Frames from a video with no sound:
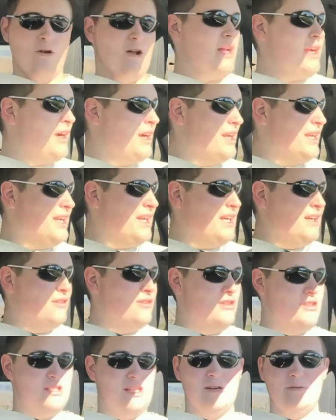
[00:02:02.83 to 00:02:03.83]
I'm running right
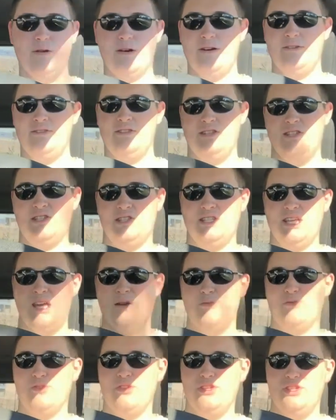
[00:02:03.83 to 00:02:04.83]
now is I'm off to
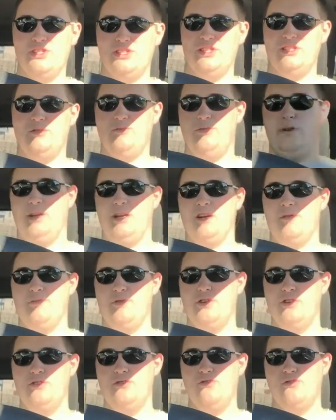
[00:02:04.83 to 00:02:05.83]
Staples to pick
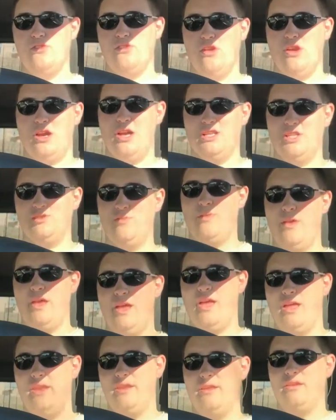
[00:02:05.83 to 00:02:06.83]
up a new cross
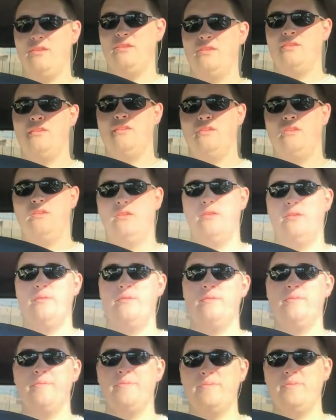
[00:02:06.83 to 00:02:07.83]

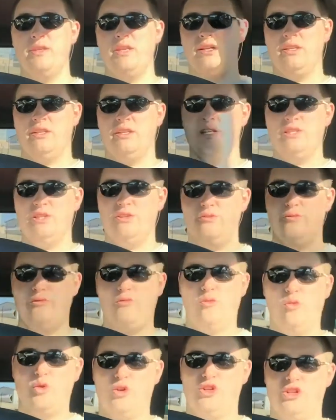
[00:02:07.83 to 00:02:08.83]
pen because
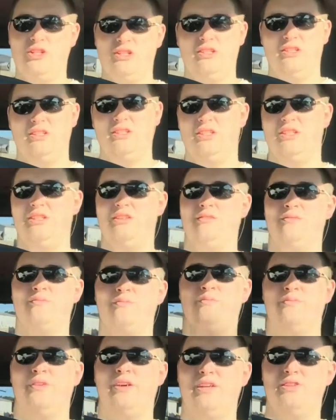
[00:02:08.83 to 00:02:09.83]
unfortunately,
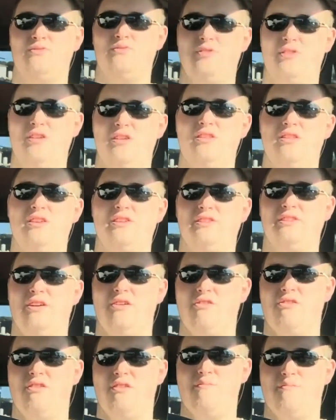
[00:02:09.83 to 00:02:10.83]
I tweeted this
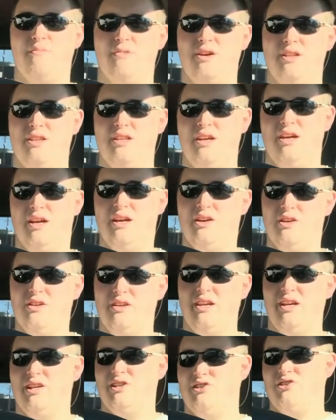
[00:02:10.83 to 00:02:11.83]
out on Monday
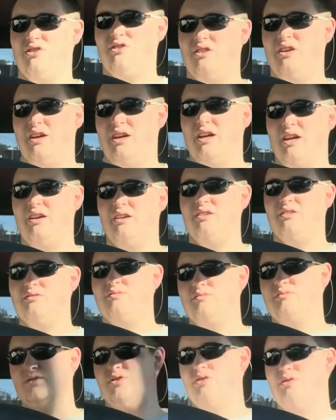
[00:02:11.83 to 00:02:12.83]
or yesterday,
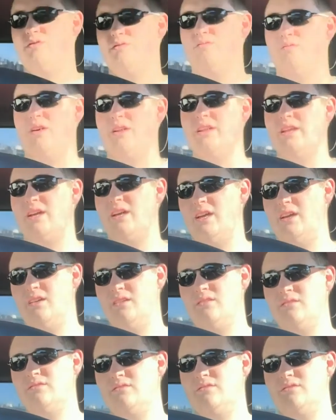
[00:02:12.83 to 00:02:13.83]
uh, to
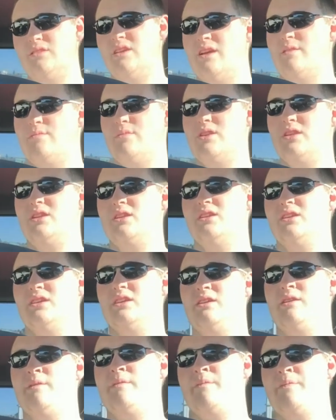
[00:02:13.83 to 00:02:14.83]
Monday, yeah, Monday
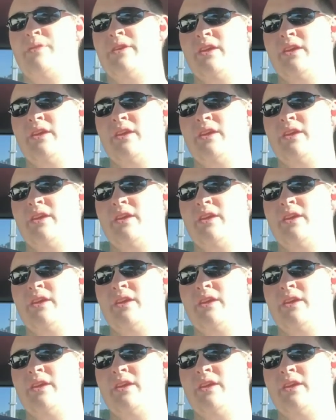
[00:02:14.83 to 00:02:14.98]
night.